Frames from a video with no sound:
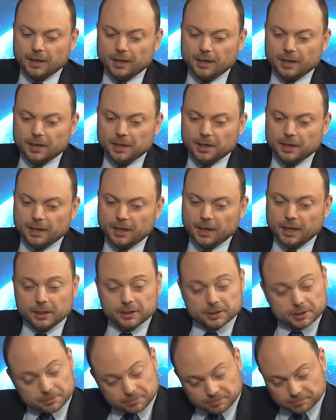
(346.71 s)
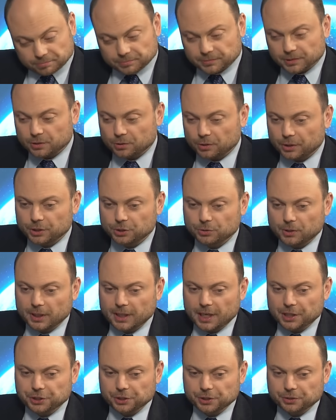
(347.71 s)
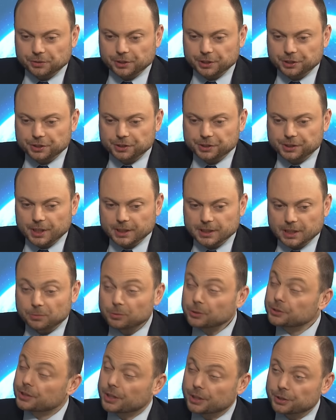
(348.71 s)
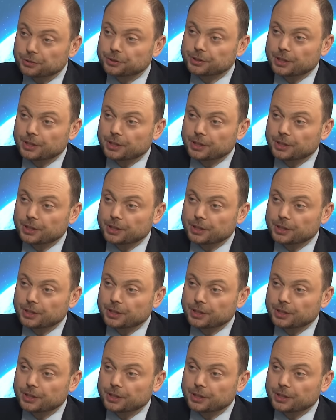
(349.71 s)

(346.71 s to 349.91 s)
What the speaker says: And according to our national traditions, yes, I was sent to